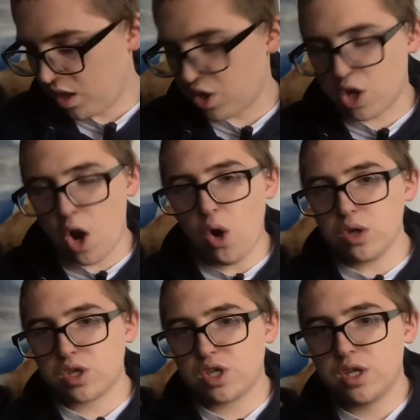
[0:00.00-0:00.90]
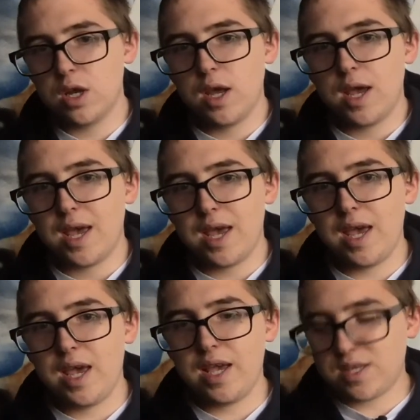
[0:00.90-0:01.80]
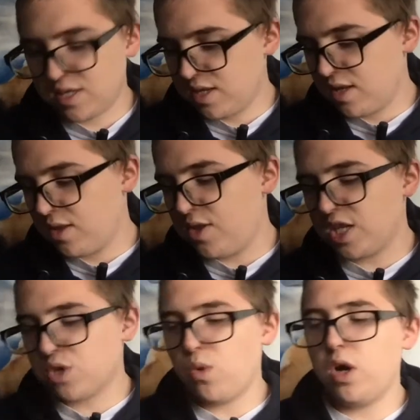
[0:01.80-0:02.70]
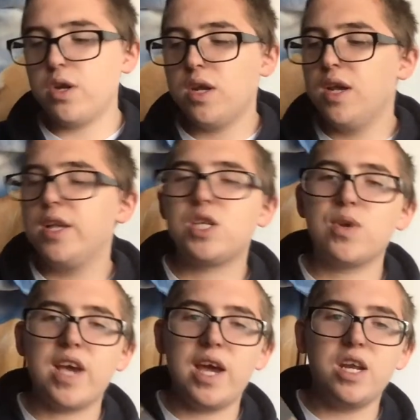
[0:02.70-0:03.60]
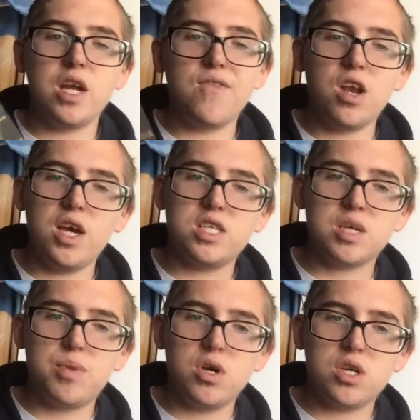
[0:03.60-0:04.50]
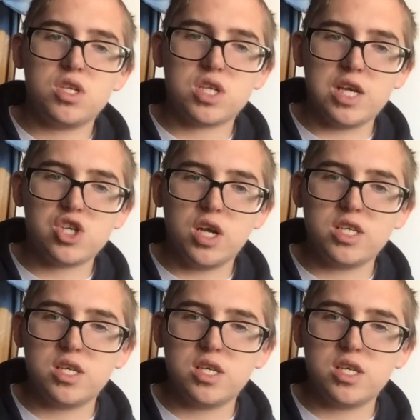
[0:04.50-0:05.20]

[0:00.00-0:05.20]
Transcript: got is this one. So again, another lighting book, Stage Lighting